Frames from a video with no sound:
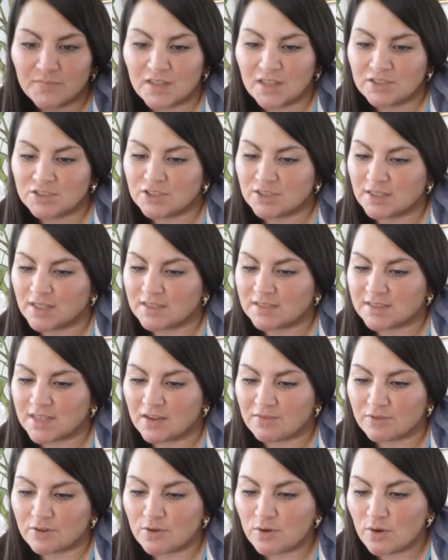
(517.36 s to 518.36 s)
She likes to
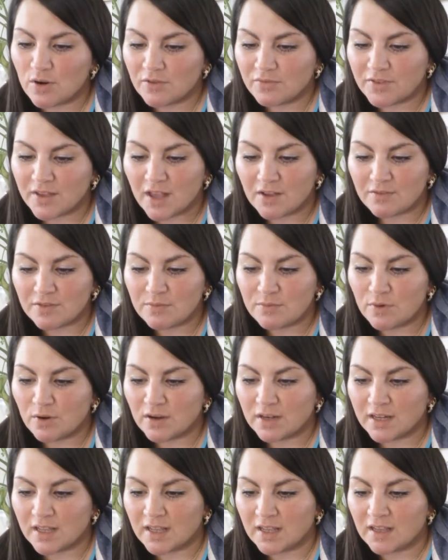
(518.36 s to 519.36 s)
have her coffee every
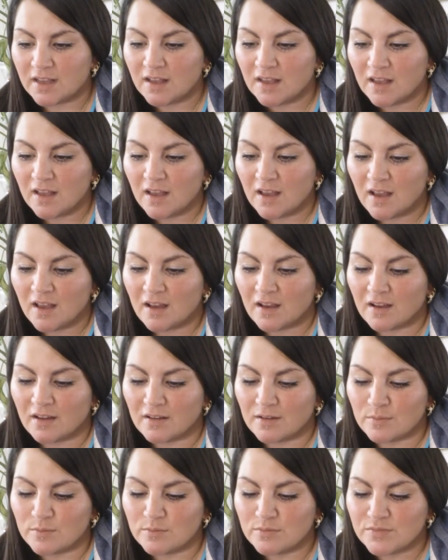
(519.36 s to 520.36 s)
morning.
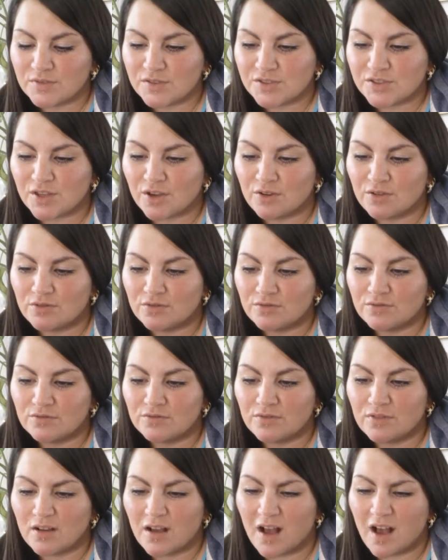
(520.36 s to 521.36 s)
So
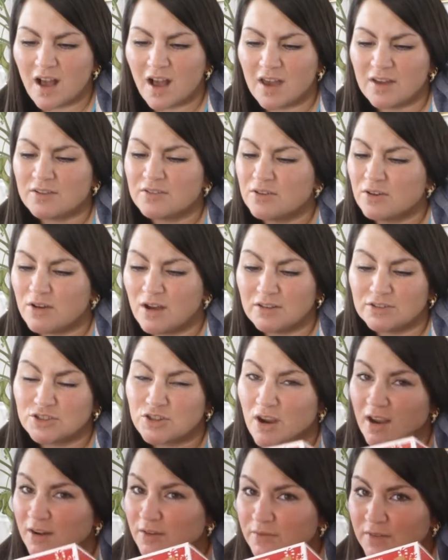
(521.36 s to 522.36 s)
I don't know, I'll
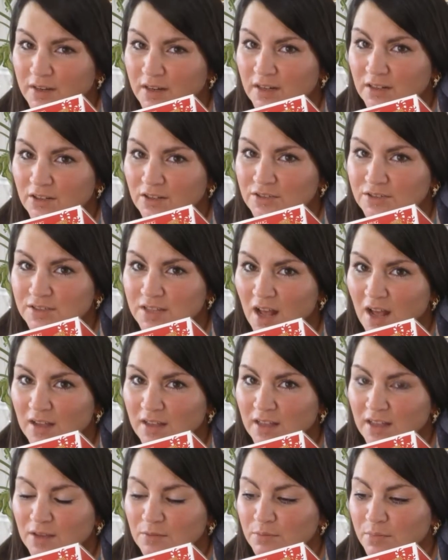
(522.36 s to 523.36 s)
try to fit it in her
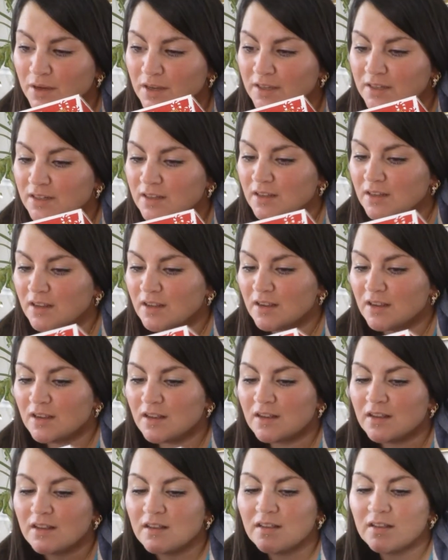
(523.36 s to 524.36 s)
stocking, but
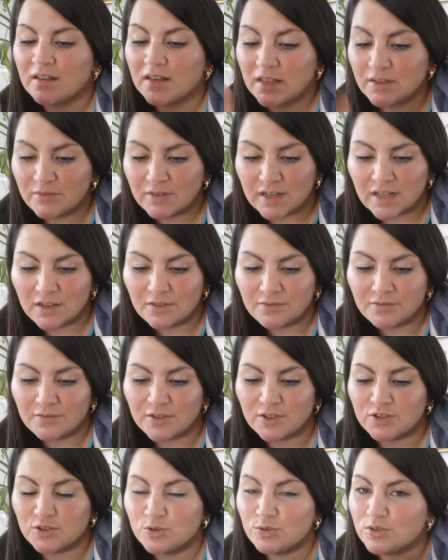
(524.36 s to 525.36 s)
even if
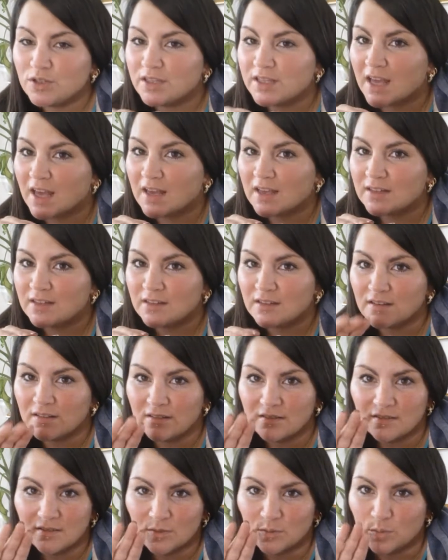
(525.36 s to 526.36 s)
you could get
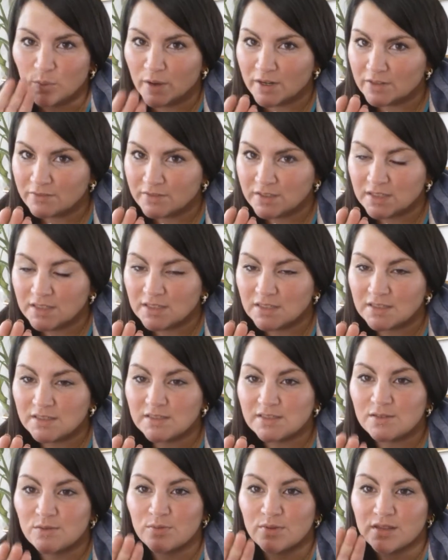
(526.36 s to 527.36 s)
one of
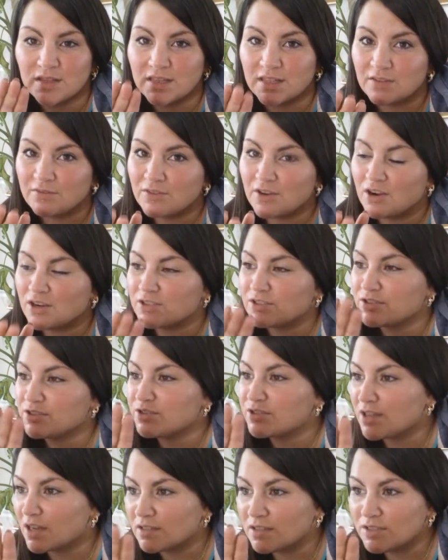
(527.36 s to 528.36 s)
these with a gift card to
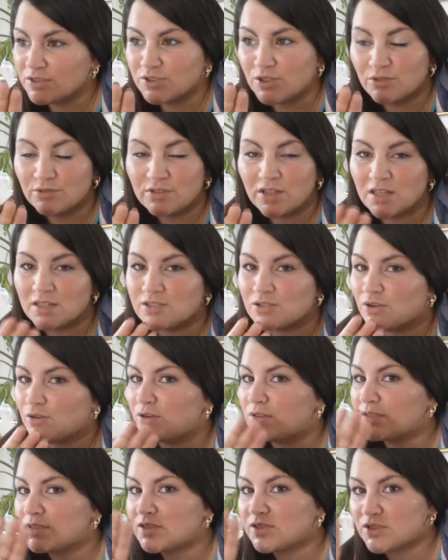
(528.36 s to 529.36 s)
Dunkin' Donuts
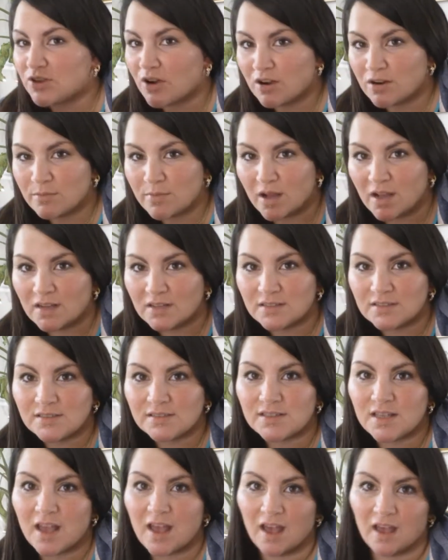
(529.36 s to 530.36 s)
or
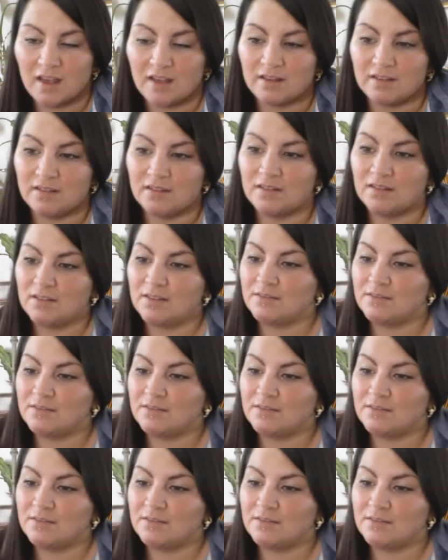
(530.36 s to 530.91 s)
Starbucks, and